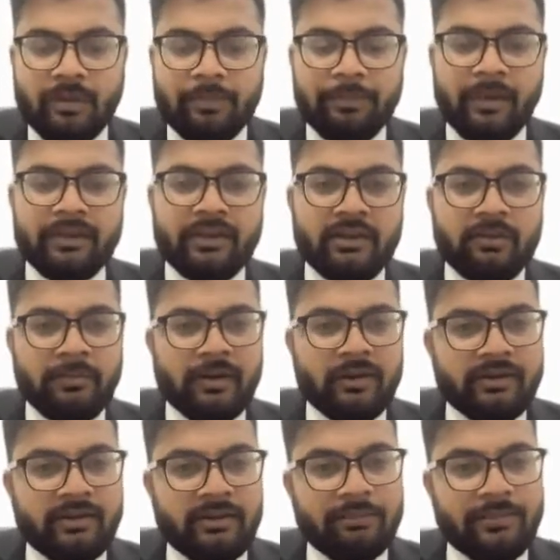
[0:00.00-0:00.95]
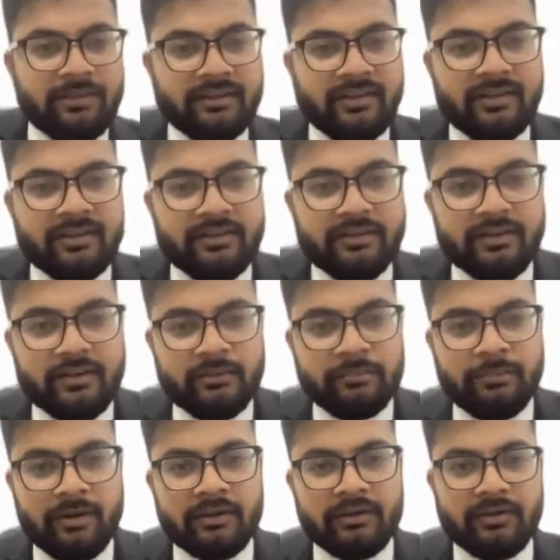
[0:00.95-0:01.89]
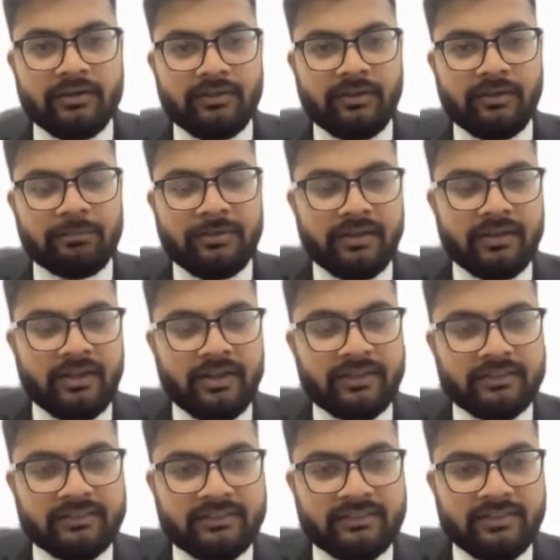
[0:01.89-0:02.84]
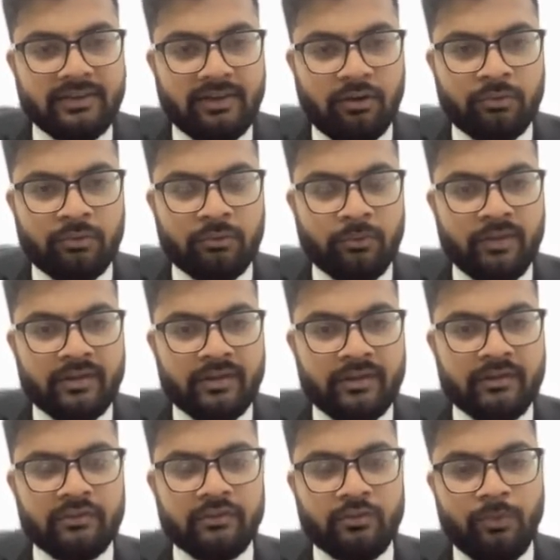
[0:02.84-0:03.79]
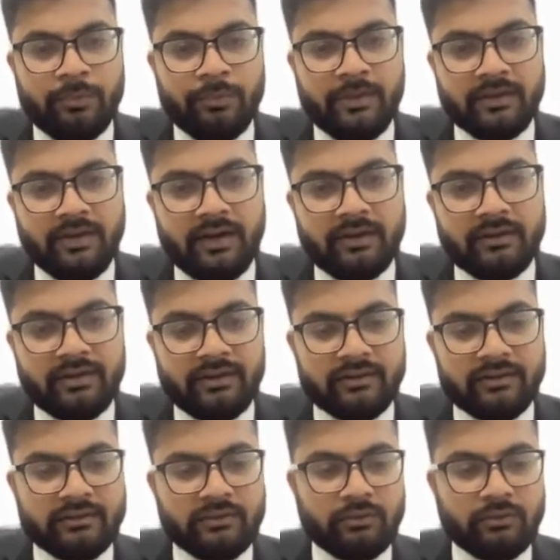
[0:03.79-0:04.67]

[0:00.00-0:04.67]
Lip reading: paneer makhni pizza here, but something else out where in European countries.